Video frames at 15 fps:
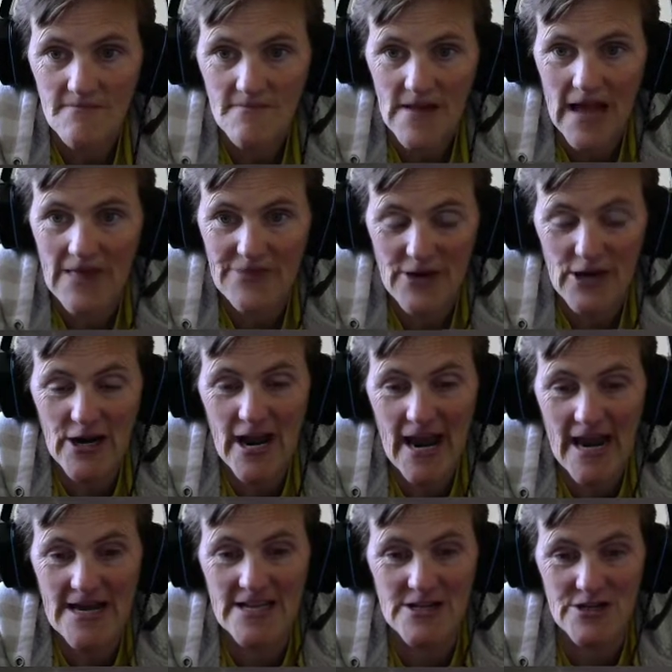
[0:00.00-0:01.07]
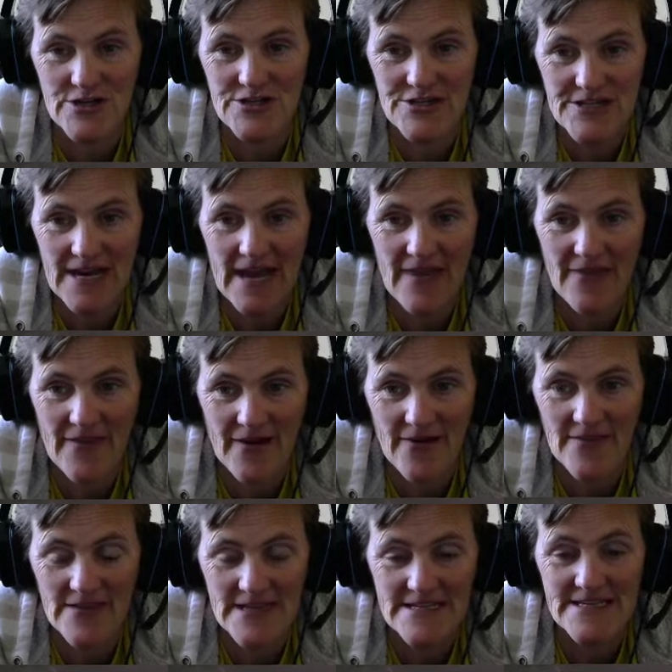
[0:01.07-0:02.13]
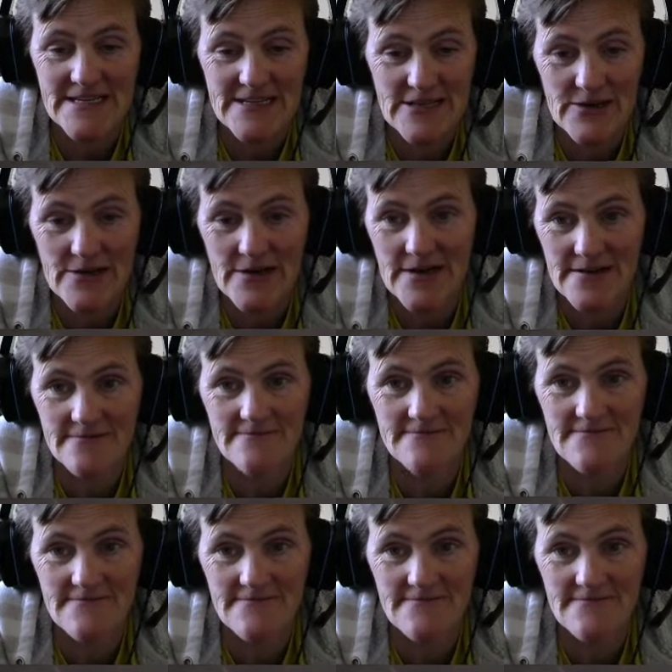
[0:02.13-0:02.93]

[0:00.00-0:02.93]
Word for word: I thought I had to just stand there and listen to it.